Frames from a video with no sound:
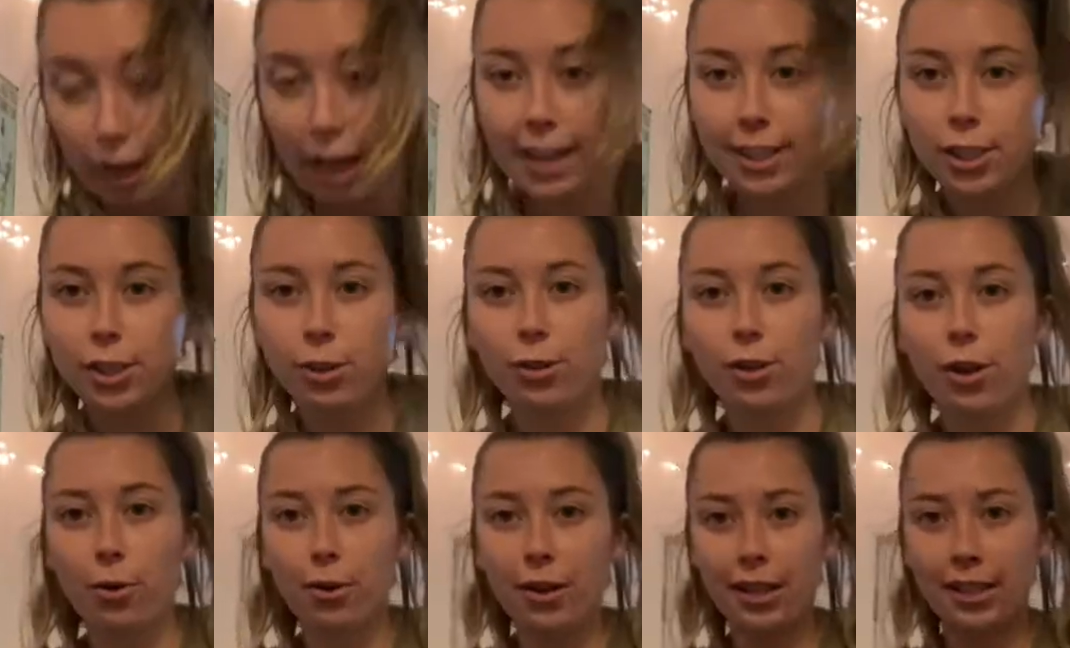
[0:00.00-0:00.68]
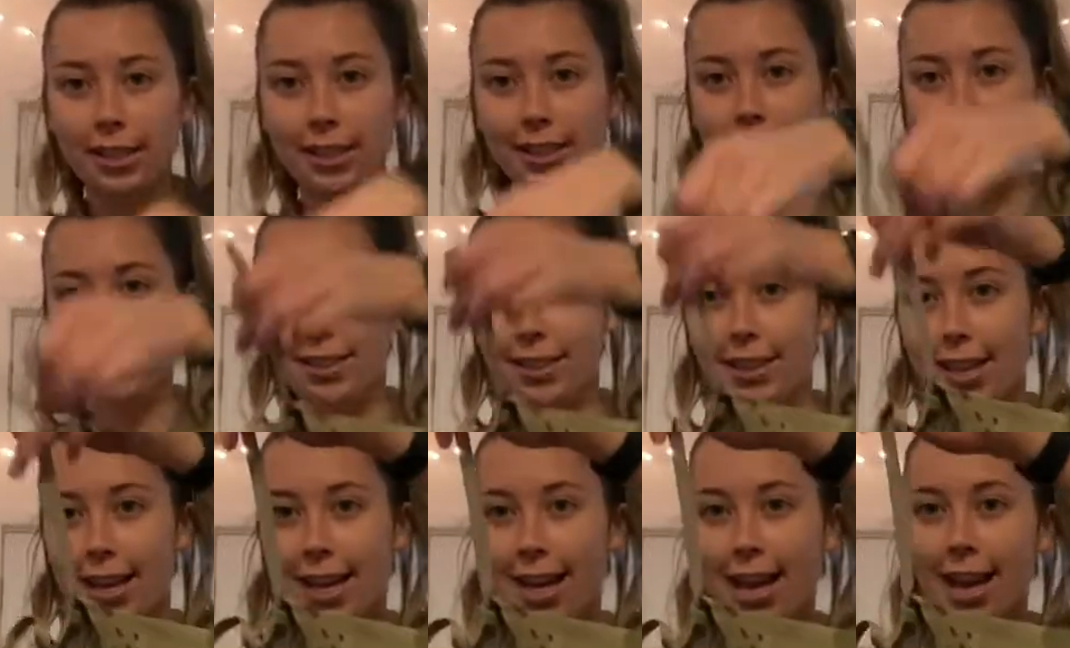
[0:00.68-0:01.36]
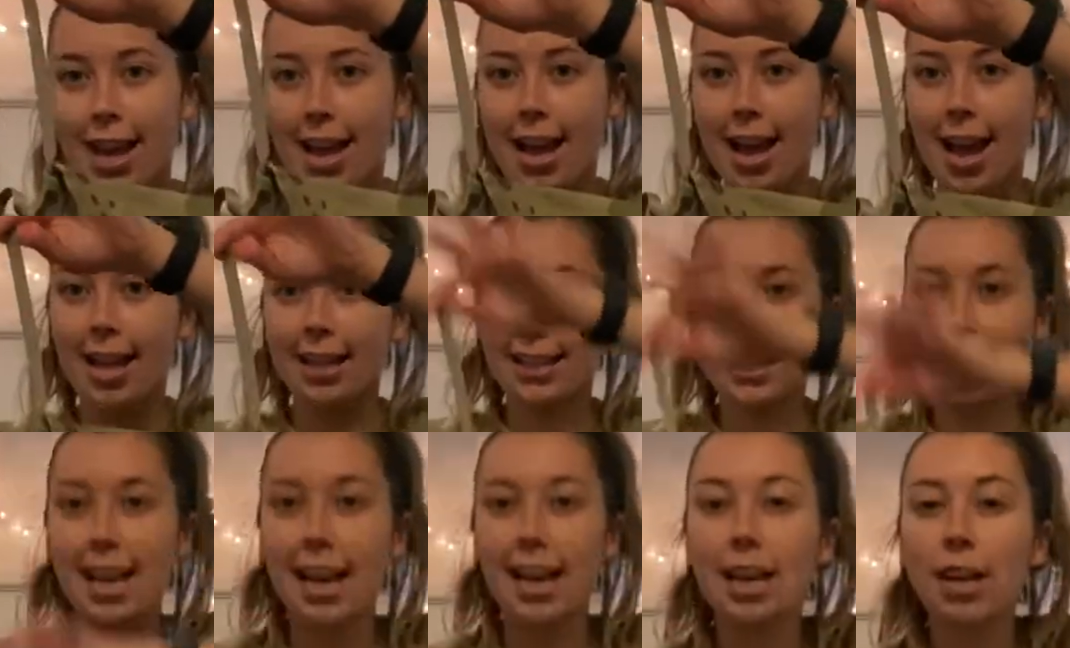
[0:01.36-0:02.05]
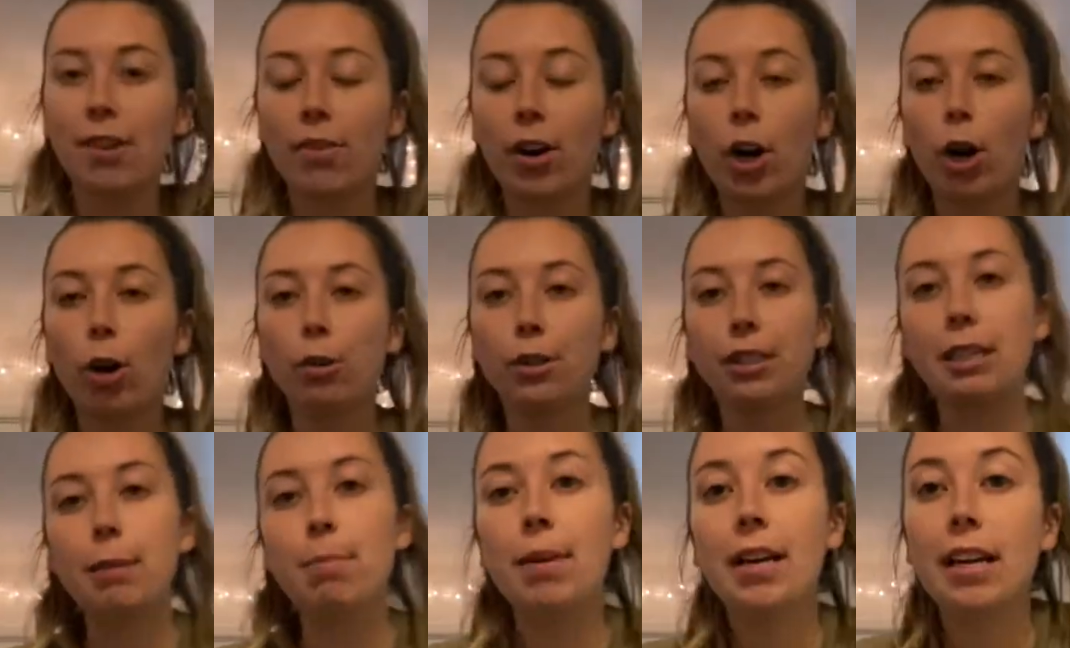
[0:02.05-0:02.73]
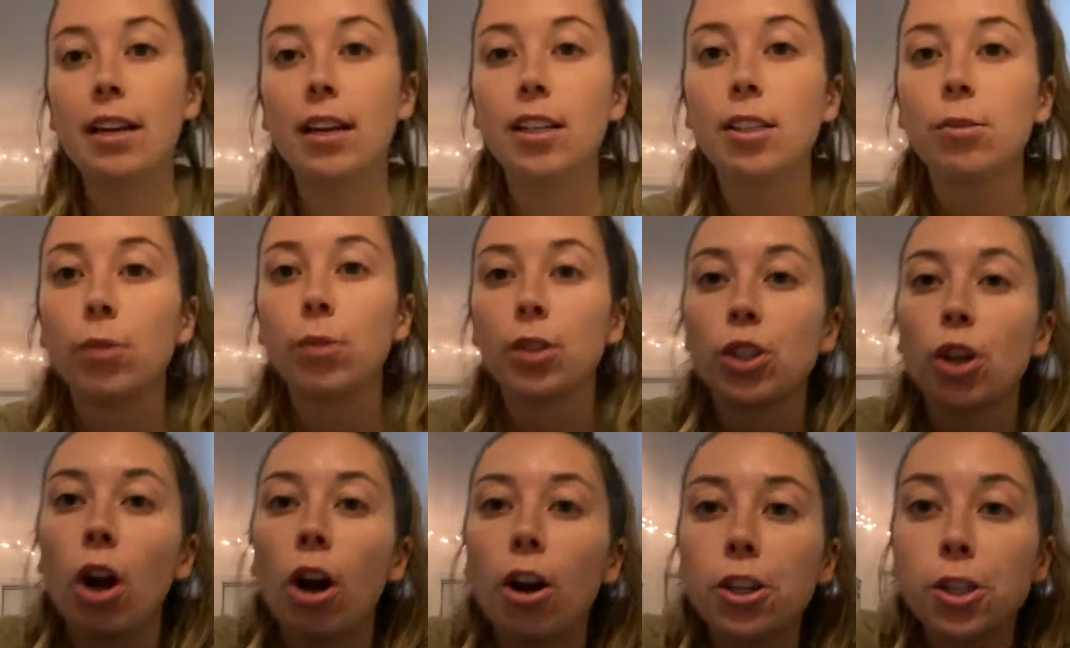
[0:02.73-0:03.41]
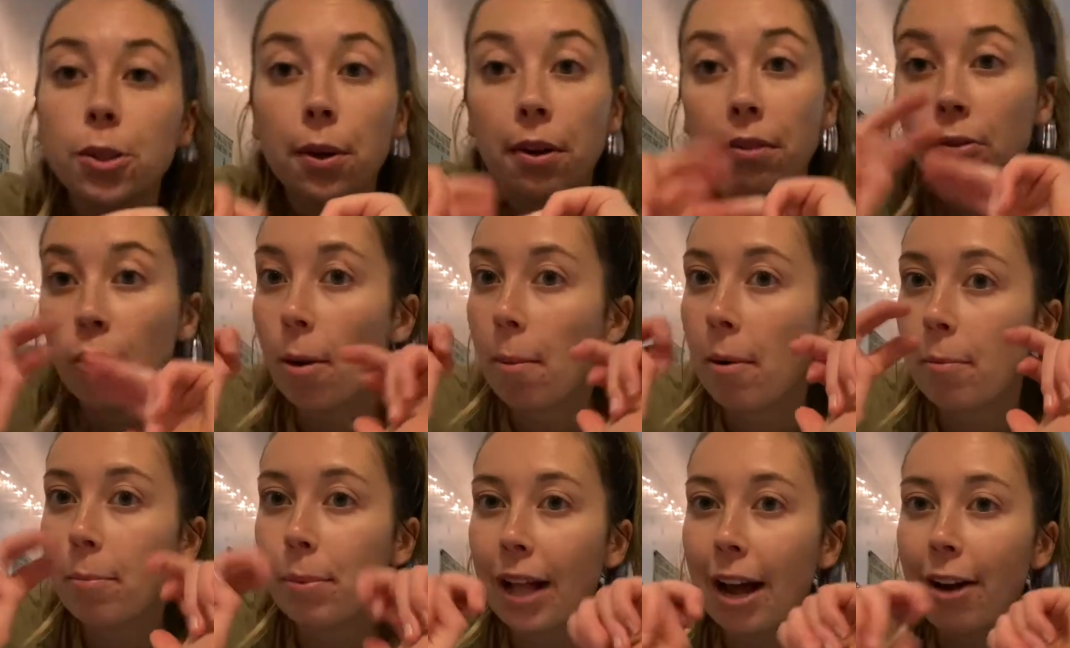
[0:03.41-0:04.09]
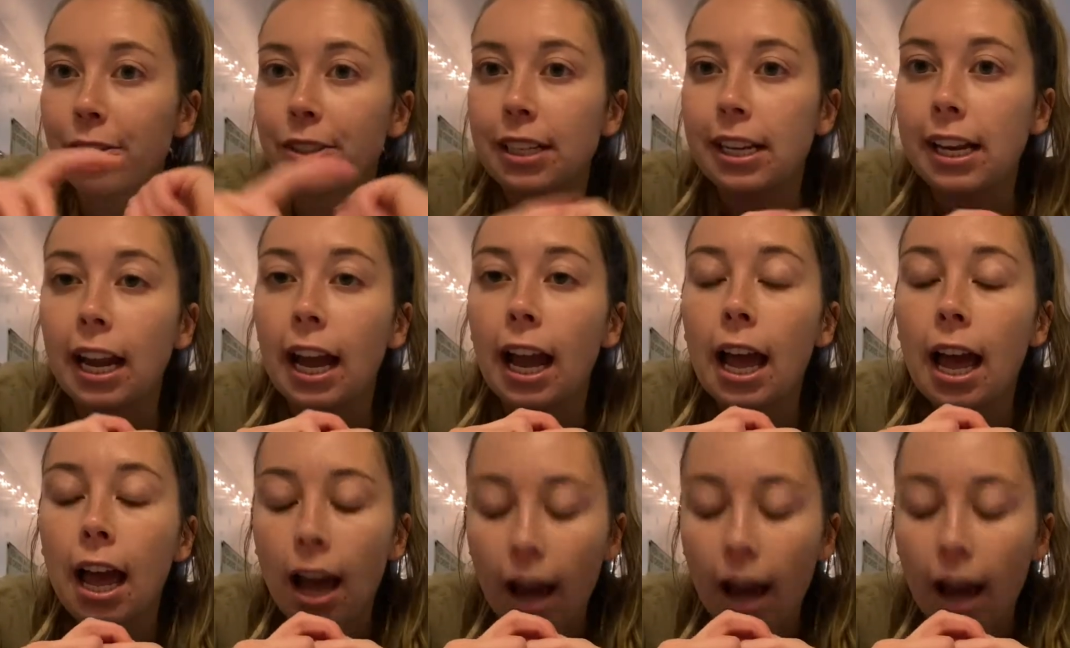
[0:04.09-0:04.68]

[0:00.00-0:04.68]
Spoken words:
you noticed, at the end of our OCPs, which are also a form of blousing.